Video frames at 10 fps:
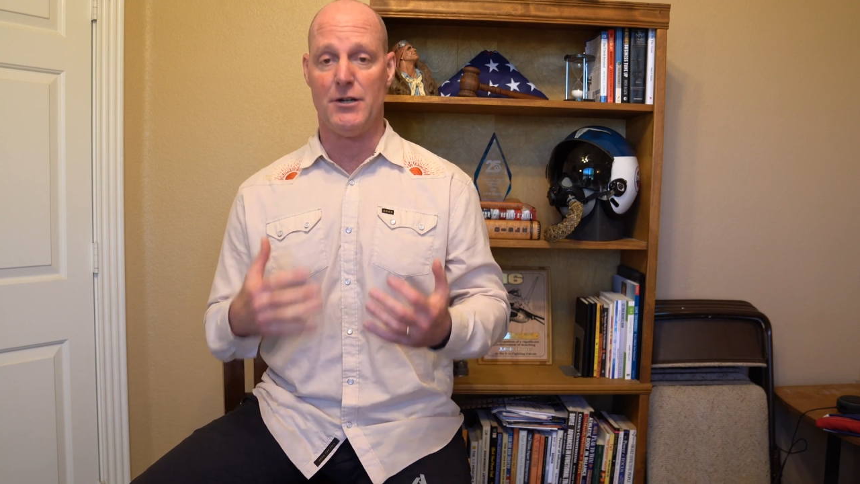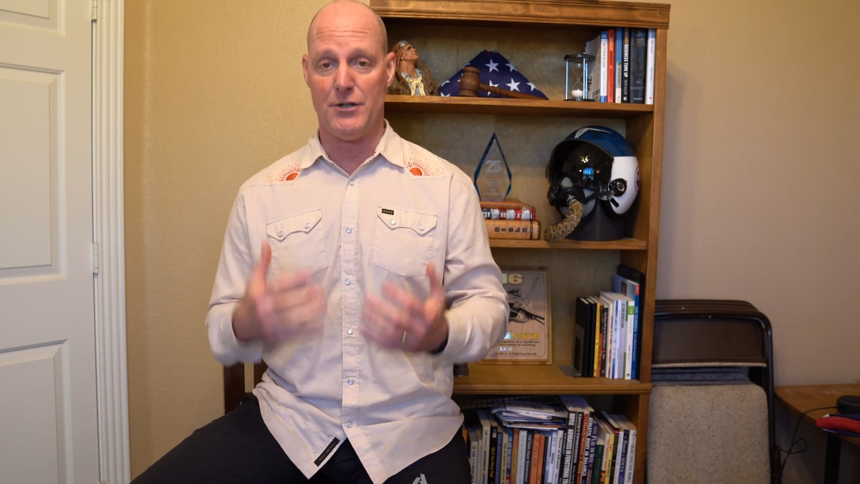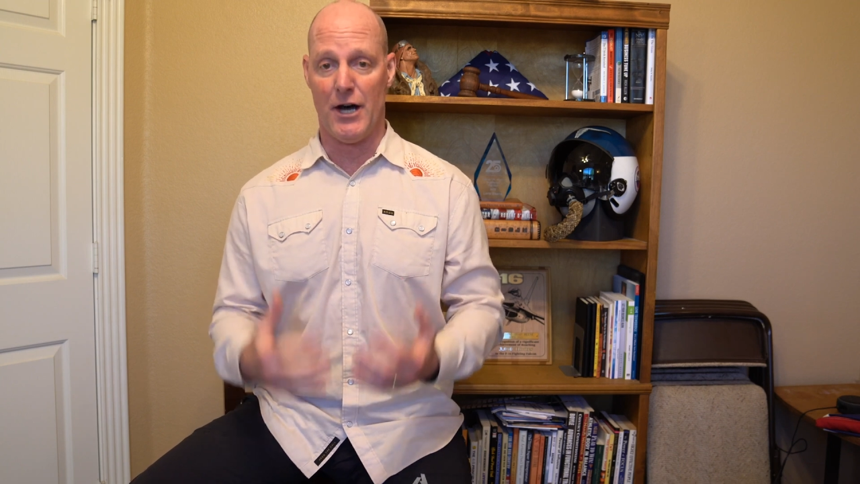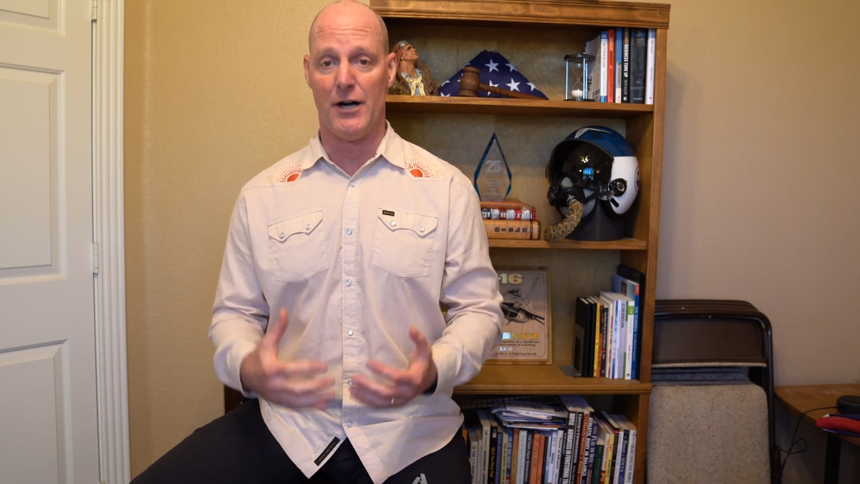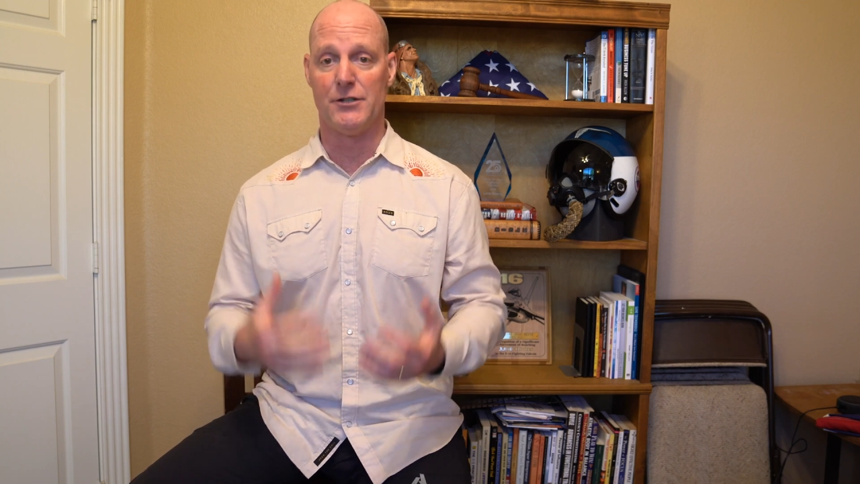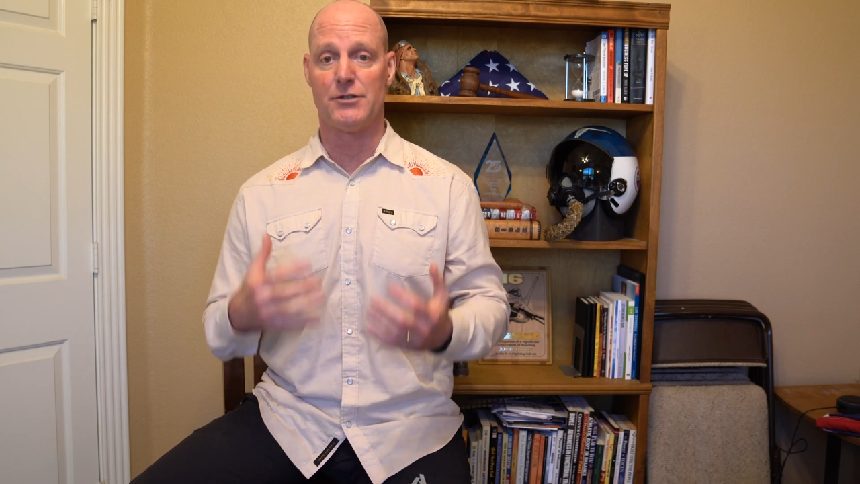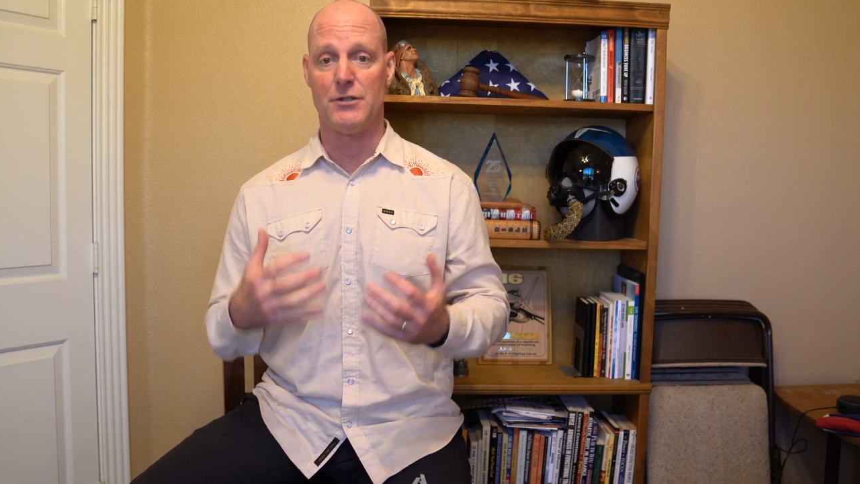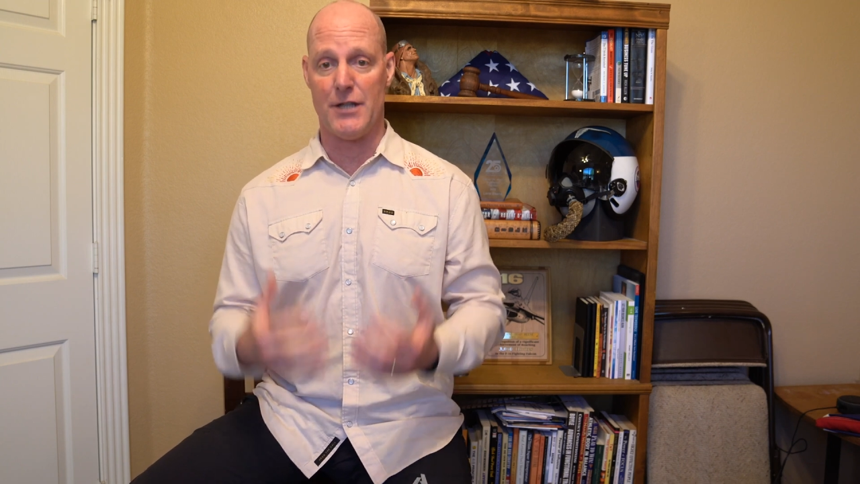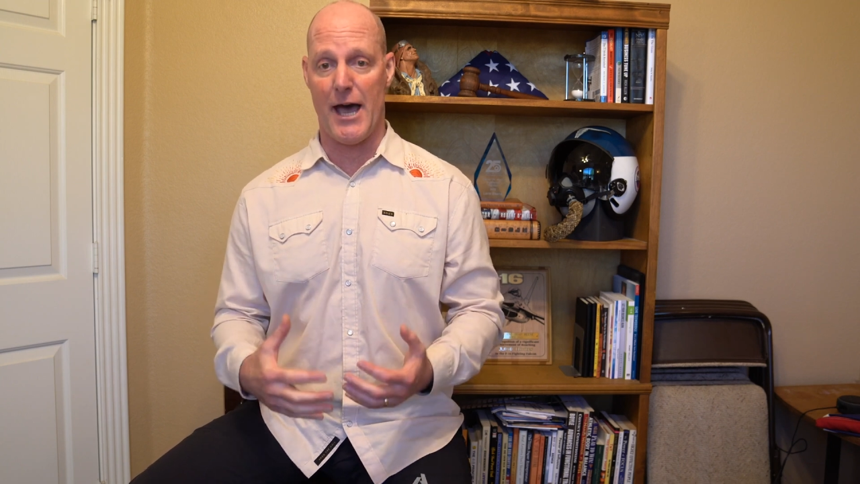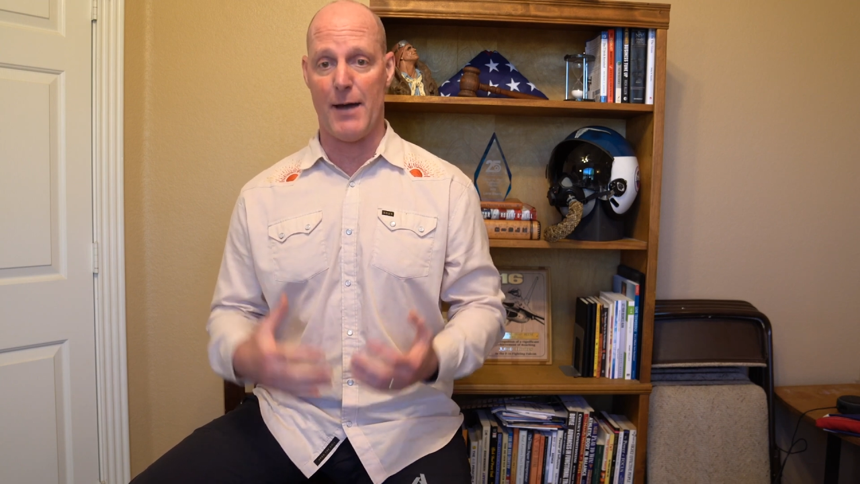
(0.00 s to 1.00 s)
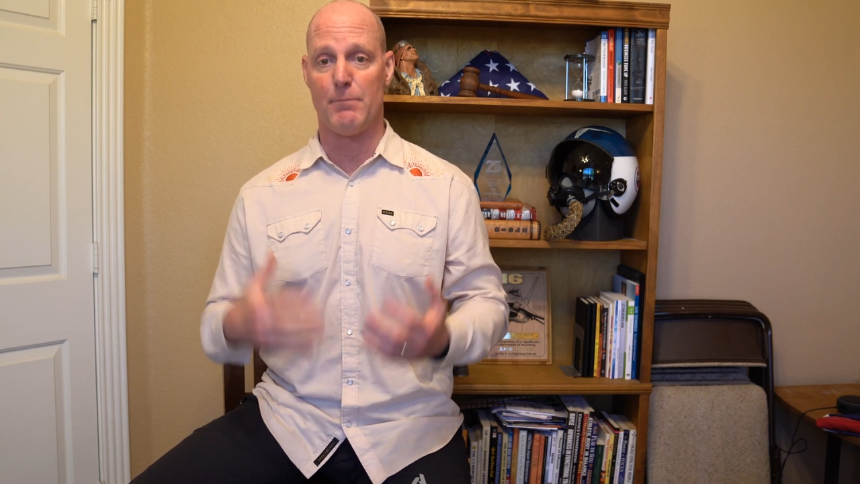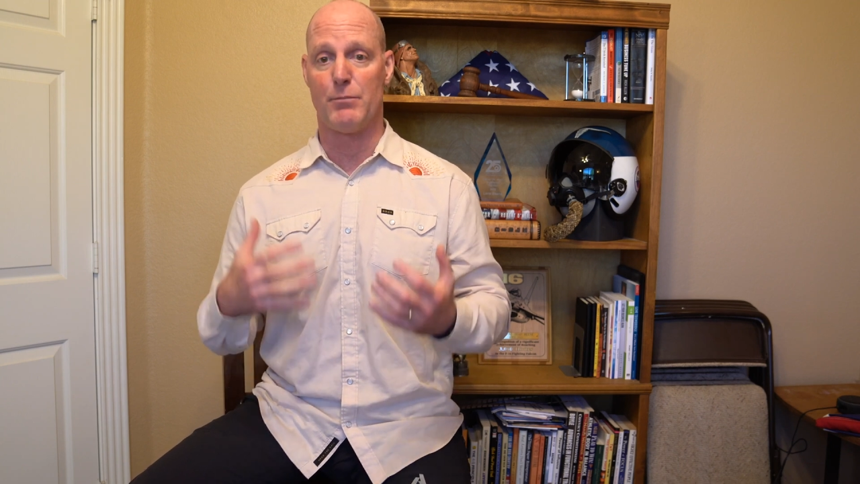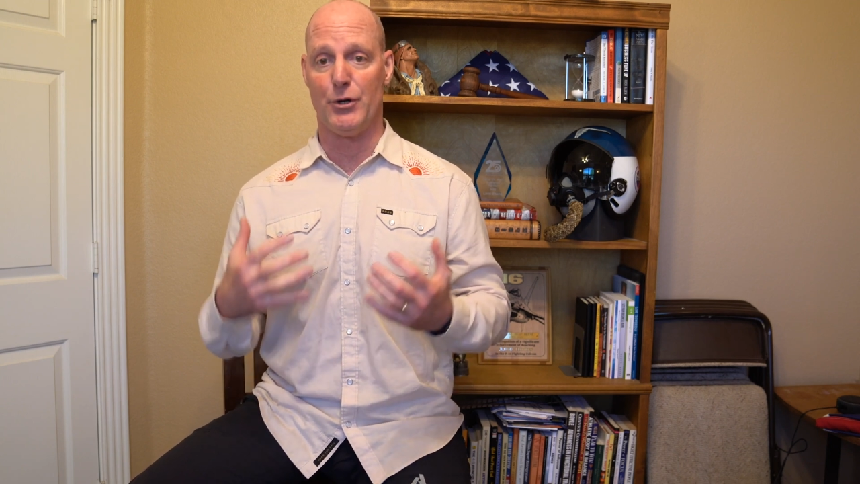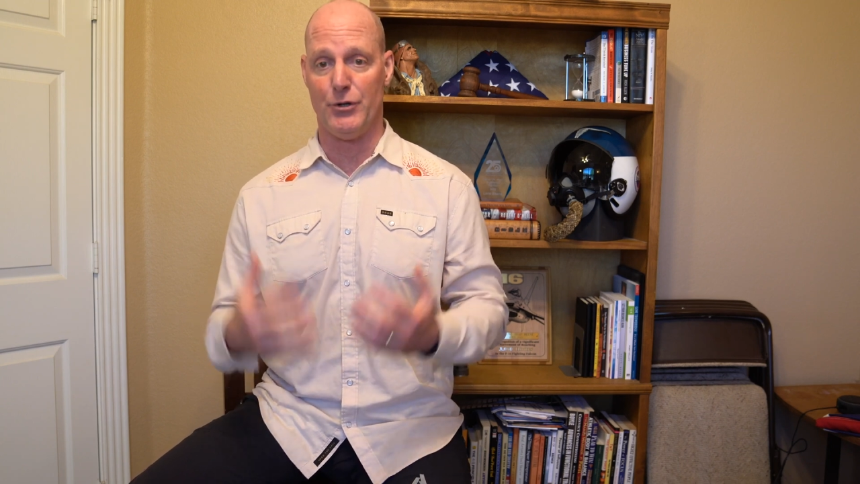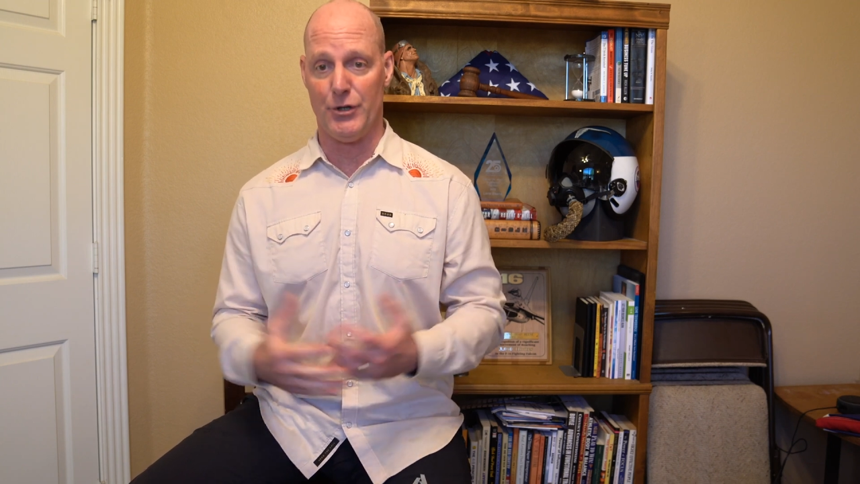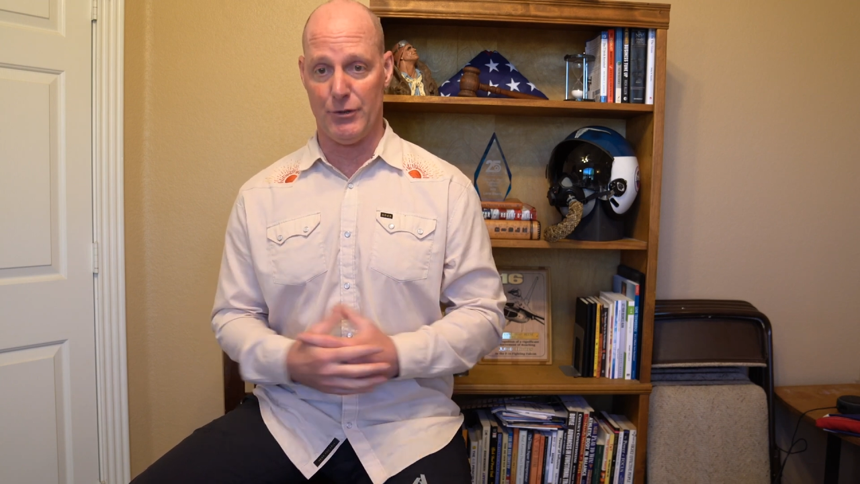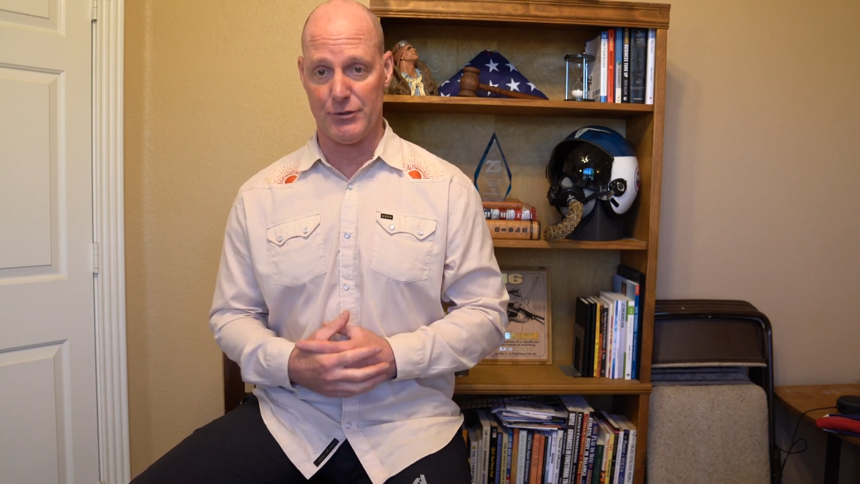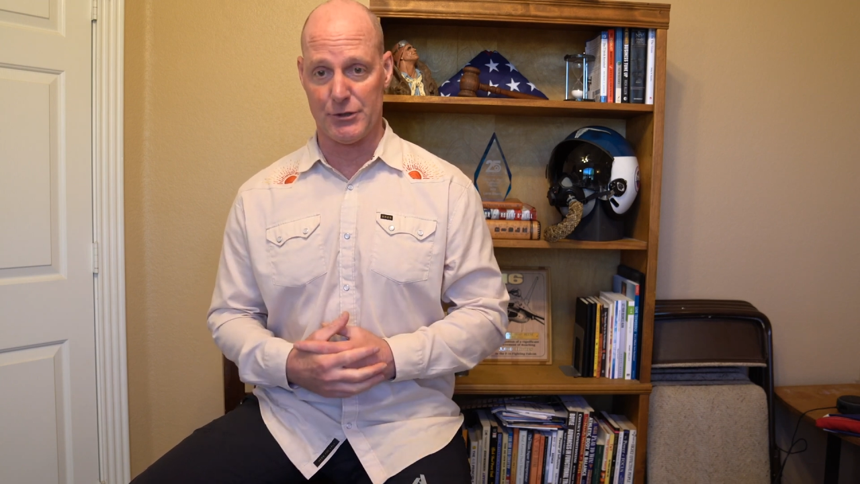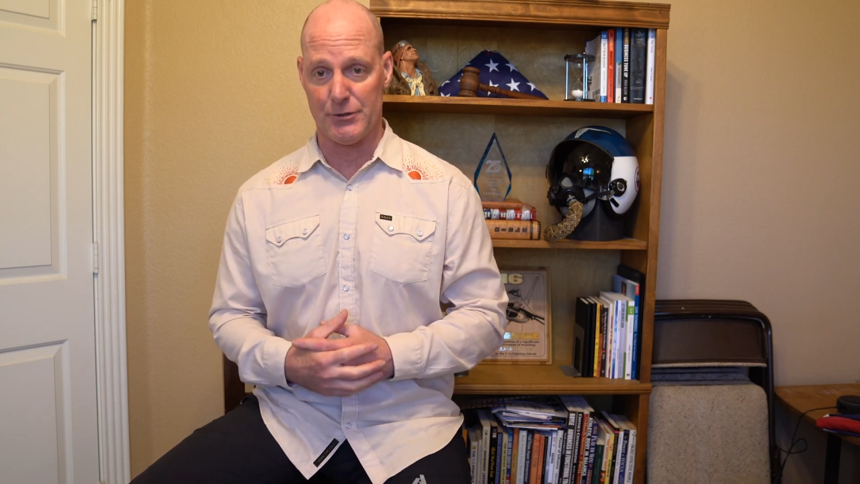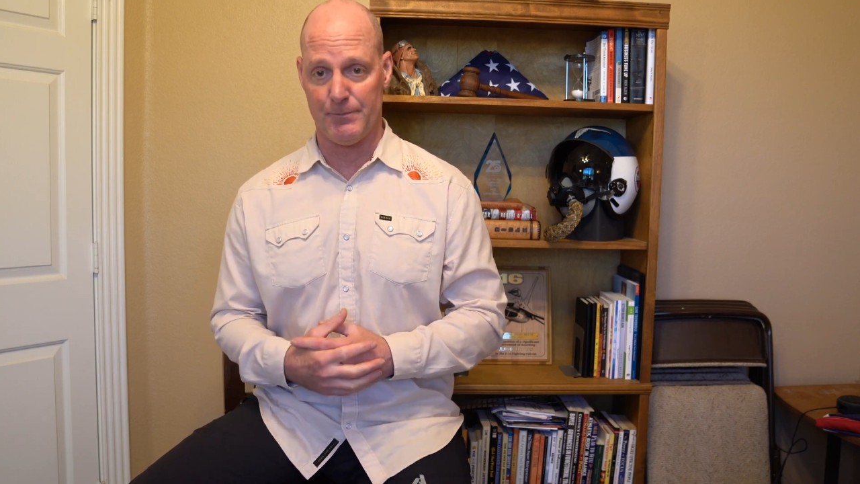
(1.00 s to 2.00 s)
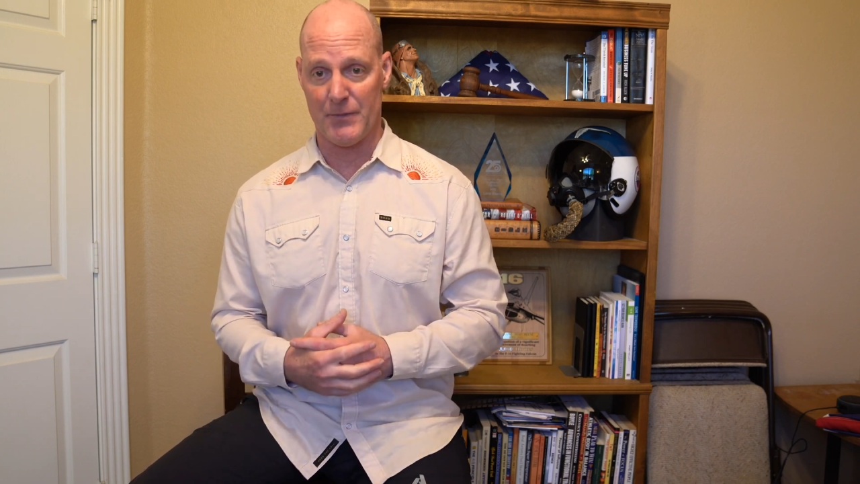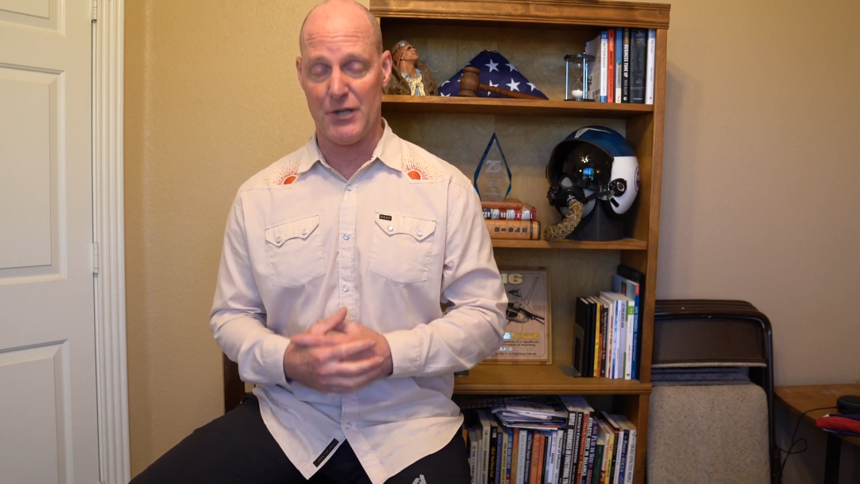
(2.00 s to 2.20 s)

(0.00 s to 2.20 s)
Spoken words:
does that produce